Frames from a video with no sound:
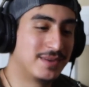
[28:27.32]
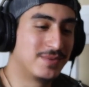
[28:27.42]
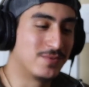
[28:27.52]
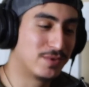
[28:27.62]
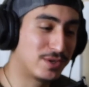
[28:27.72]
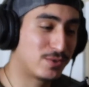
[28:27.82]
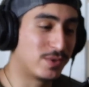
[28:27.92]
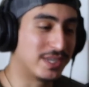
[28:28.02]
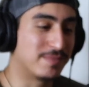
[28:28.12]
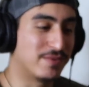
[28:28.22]
Real
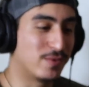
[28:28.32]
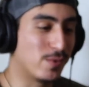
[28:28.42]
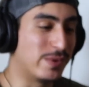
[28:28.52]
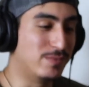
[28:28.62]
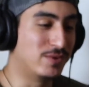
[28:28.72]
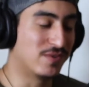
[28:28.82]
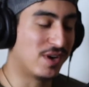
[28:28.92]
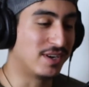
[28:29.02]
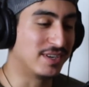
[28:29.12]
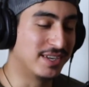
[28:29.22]
quick, before we move
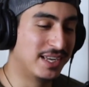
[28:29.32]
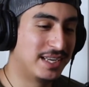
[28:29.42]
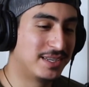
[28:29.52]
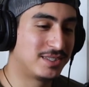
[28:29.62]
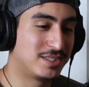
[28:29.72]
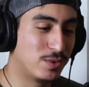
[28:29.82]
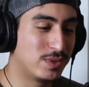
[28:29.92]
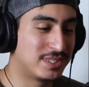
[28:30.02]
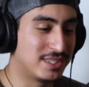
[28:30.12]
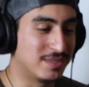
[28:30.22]
on,
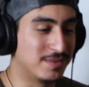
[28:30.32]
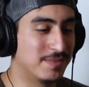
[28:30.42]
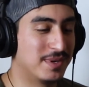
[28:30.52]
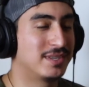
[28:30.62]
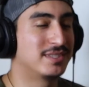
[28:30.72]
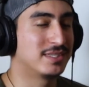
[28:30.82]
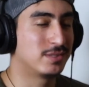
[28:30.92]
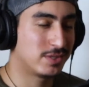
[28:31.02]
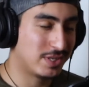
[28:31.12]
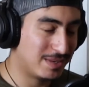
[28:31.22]
Stoicism.
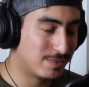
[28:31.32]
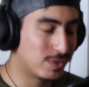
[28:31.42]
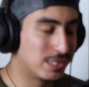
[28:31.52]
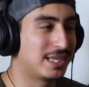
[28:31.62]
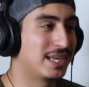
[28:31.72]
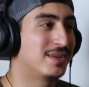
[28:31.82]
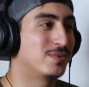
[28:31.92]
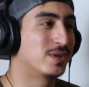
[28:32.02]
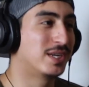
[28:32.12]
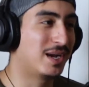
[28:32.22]
Disclaimer again,
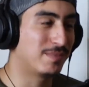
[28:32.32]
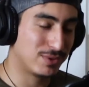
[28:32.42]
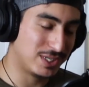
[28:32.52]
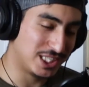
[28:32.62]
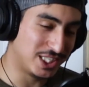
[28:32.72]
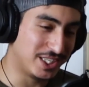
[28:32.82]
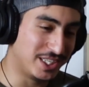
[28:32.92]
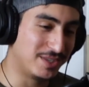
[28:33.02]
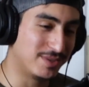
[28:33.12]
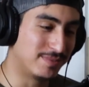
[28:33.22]
we're not preaching to
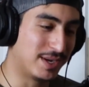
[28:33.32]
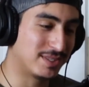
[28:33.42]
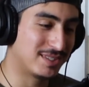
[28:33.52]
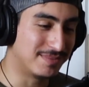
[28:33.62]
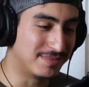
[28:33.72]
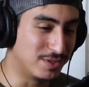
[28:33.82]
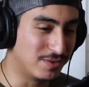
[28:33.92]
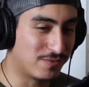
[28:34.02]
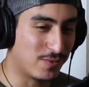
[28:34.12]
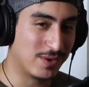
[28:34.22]
you about some new
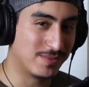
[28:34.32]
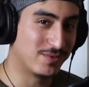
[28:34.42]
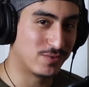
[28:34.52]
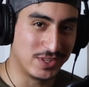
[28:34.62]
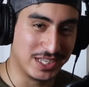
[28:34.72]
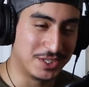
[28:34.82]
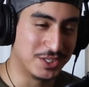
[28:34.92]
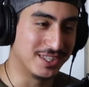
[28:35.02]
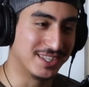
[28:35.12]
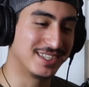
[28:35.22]
form of
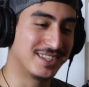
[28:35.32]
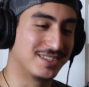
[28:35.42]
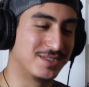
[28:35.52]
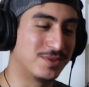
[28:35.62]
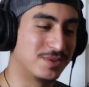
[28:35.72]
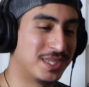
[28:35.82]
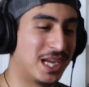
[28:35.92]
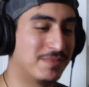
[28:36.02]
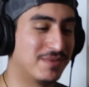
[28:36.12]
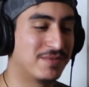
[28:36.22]
religion. This is an old
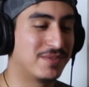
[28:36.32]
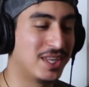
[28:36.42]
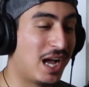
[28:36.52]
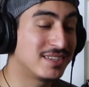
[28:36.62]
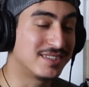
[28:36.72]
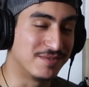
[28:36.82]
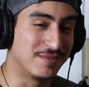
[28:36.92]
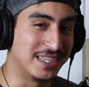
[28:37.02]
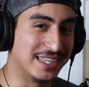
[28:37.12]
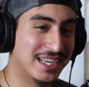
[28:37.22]
type of
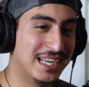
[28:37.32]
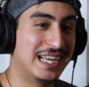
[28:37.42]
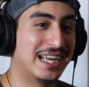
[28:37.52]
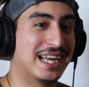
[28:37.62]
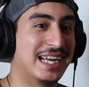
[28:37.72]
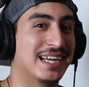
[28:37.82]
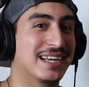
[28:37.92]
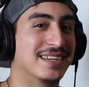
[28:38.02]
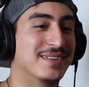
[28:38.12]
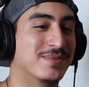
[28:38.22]
philosophy,
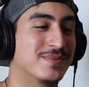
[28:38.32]
and